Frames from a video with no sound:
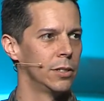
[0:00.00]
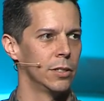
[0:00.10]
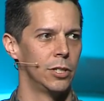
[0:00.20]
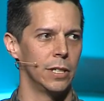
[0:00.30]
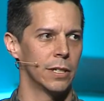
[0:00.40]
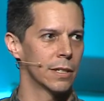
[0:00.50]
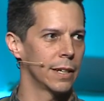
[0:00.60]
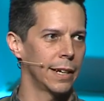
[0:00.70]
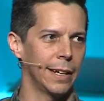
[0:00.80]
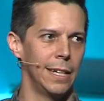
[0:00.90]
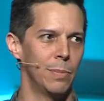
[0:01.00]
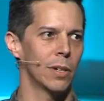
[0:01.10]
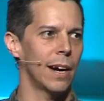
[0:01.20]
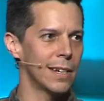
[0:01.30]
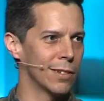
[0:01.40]
Jesus is like, hey, keep your
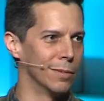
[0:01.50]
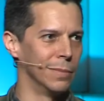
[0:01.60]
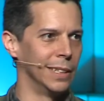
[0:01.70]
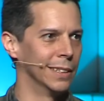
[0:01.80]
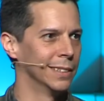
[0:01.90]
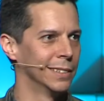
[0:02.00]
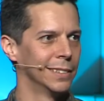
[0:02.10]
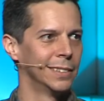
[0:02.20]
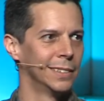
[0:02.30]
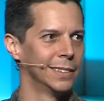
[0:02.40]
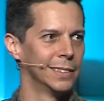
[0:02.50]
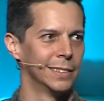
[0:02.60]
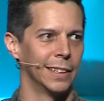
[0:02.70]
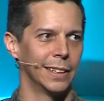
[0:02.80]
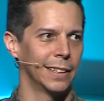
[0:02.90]
eyes on me.
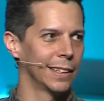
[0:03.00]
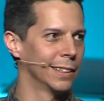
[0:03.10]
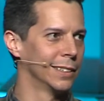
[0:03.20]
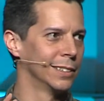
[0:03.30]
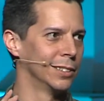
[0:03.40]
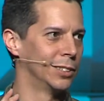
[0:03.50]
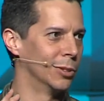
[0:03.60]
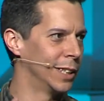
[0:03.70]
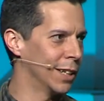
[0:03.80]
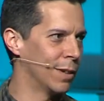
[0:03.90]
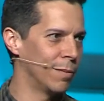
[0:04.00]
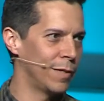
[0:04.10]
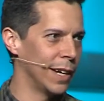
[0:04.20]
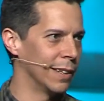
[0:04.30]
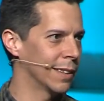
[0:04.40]
Like, don't give up
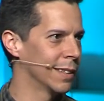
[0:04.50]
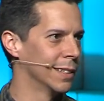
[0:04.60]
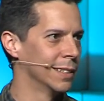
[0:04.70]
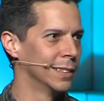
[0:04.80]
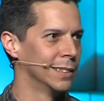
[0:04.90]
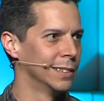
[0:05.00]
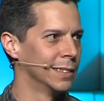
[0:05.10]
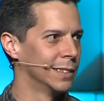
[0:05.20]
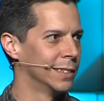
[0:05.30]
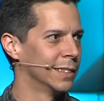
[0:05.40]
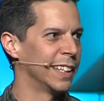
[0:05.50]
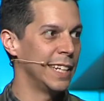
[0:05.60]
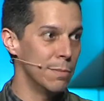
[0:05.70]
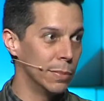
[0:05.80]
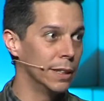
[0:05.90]
faith. Like,
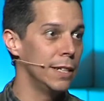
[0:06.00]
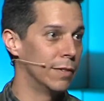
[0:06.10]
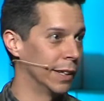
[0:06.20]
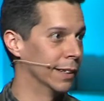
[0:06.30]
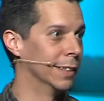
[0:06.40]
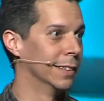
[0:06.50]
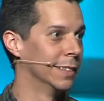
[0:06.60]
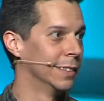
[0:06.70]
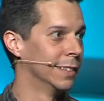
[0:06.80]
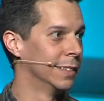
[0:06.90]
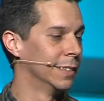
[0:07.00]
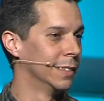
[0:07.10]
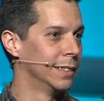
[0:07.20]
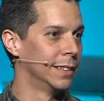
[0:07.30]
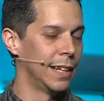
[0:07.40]
keep believing.
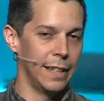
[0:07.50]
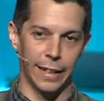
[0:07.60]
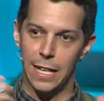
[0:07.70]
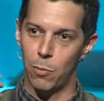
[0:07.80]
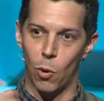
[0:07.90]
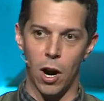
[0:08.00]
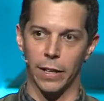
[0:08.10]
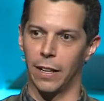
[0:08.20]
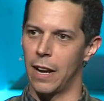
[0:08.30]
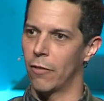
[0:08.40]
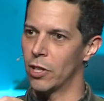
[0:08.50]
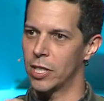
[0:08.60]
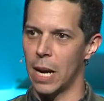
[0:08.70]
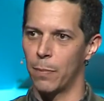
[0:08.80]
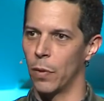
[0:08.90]
And they keep walking, and every
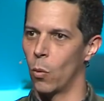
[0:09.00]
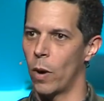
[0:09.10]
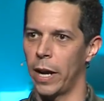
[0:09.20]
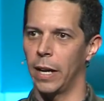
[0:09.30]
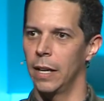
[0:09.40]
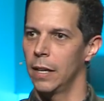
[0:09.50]
step of the way,